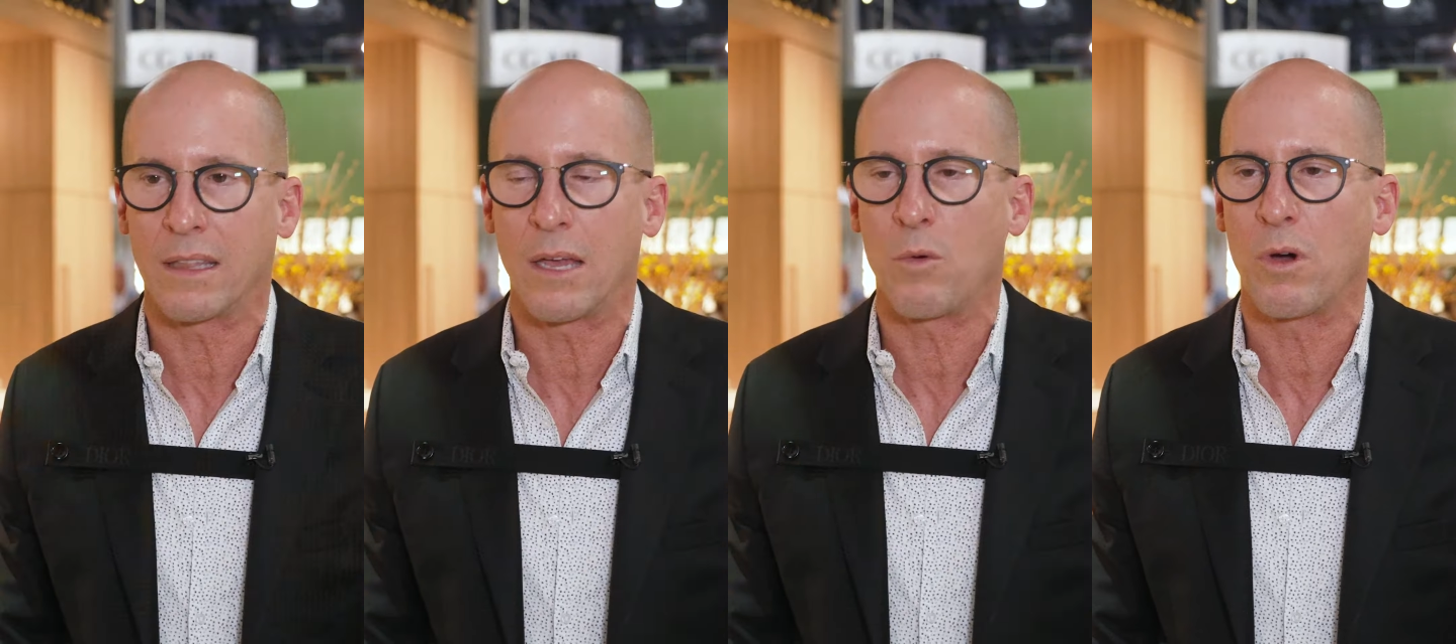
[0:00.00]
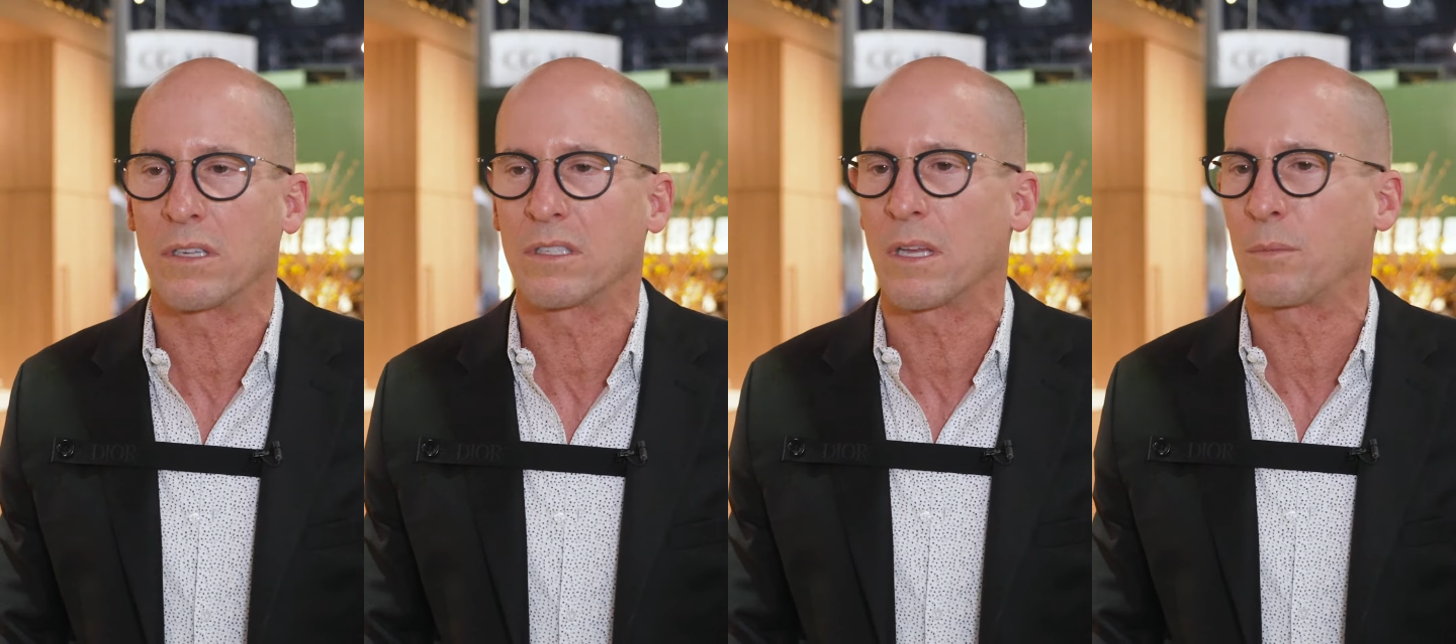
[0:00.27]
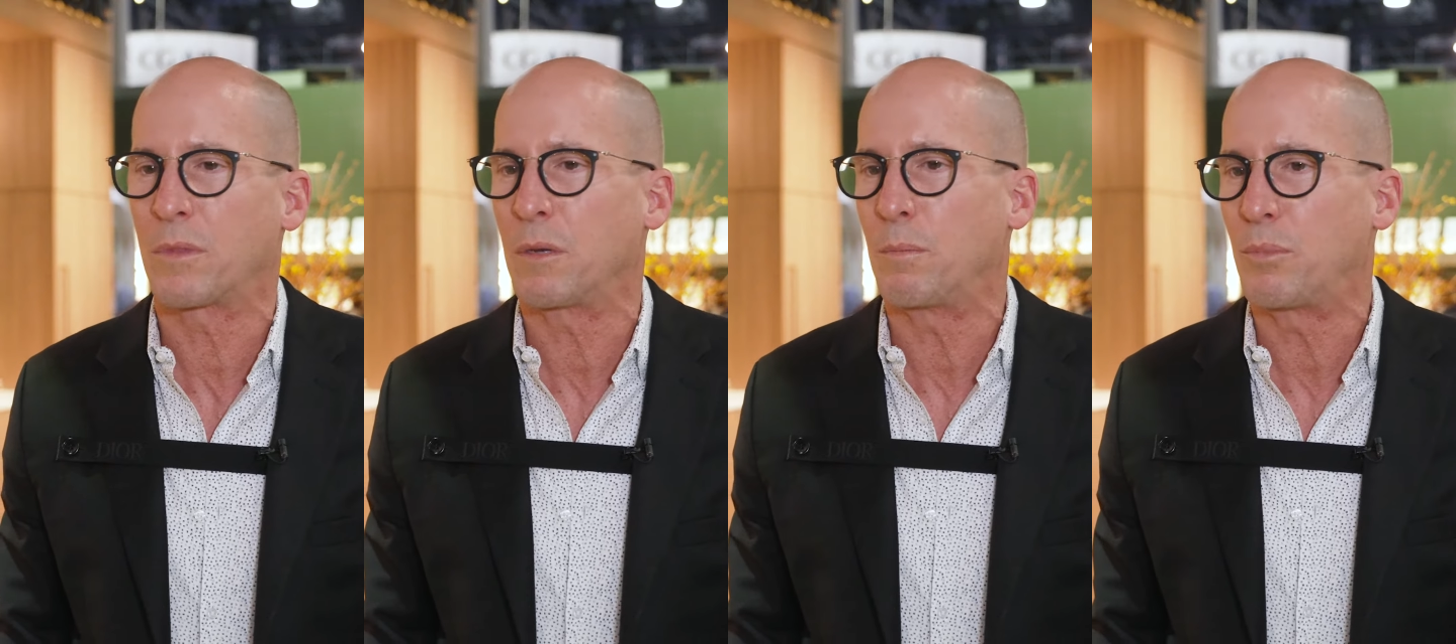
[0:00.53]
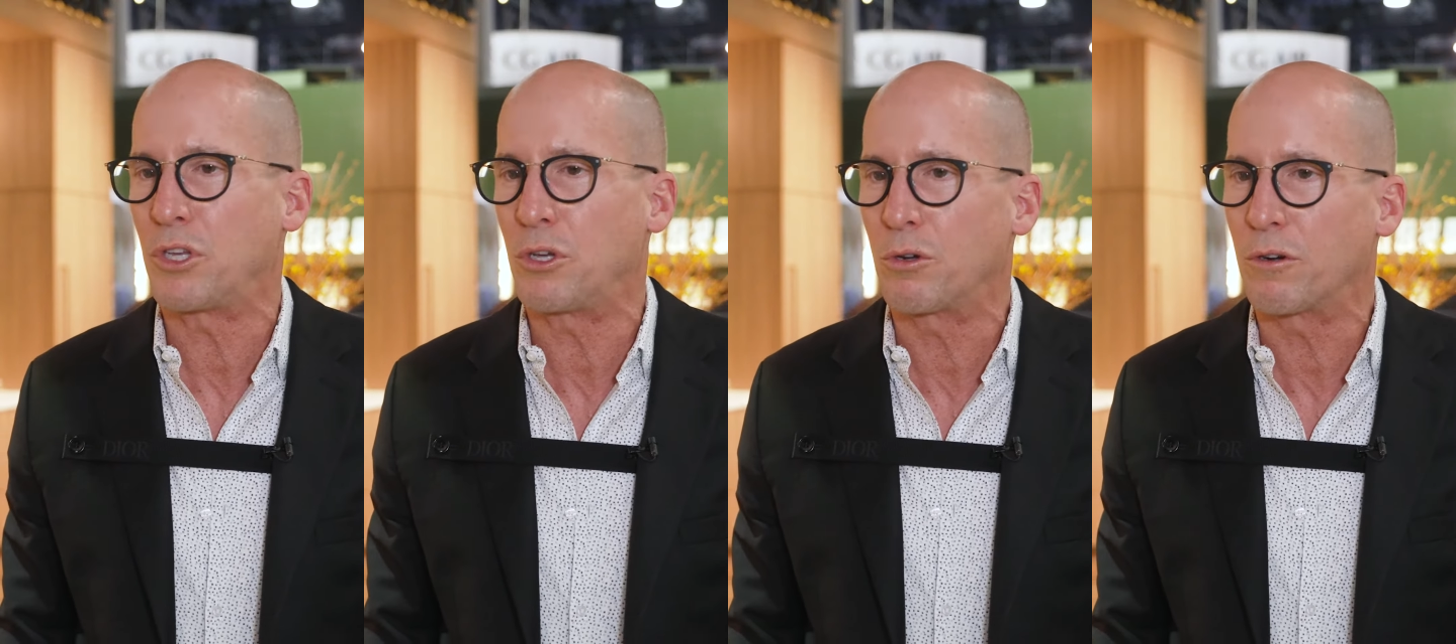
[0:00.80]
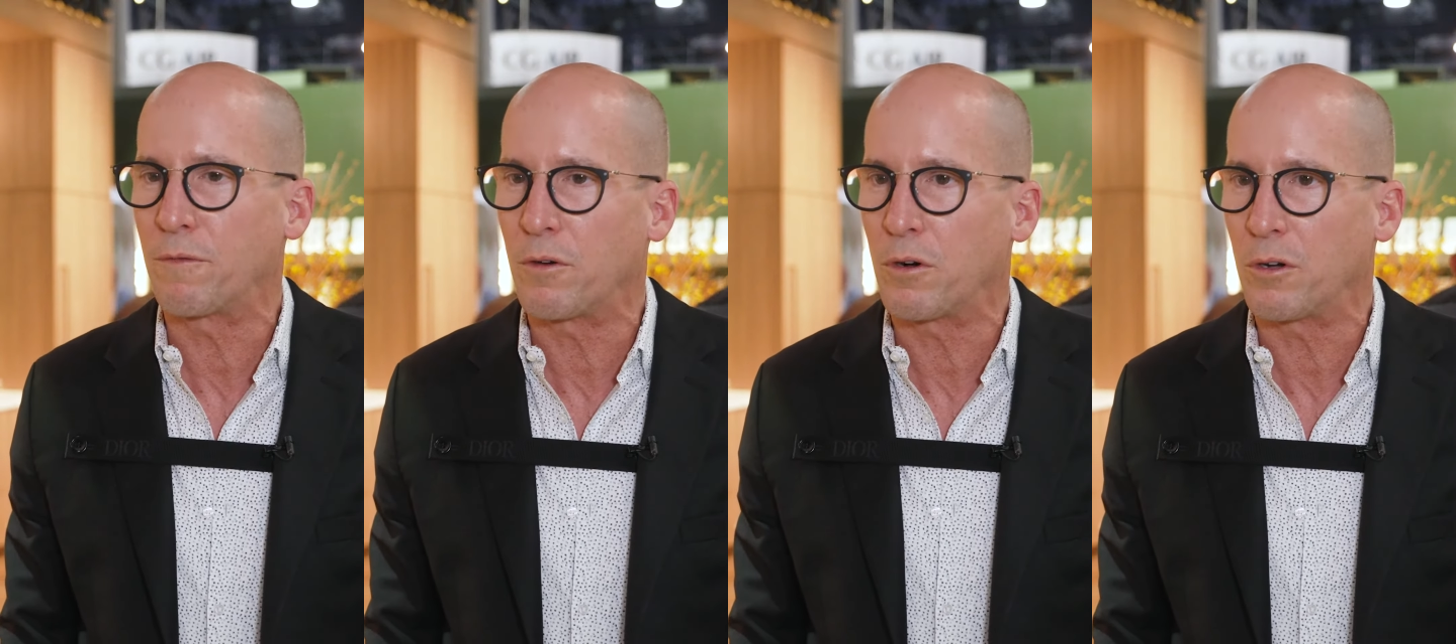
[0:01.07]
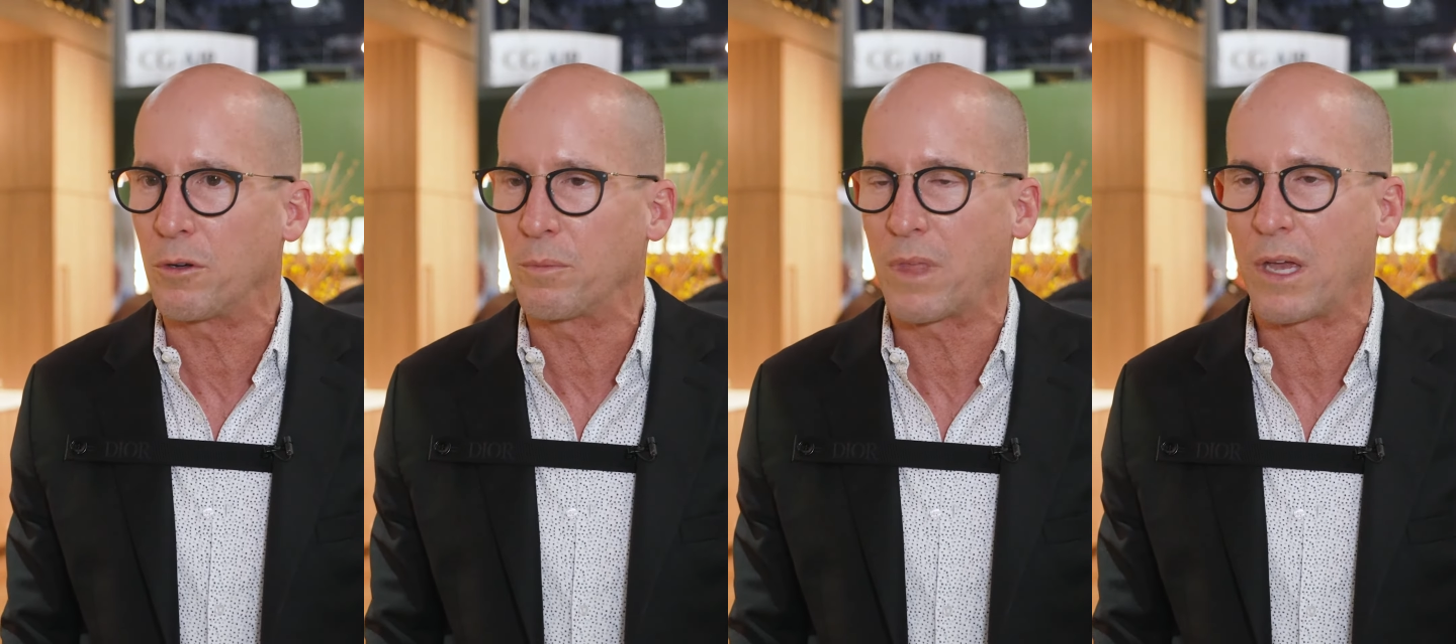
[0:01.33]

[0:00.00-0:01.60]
They want something beautiful,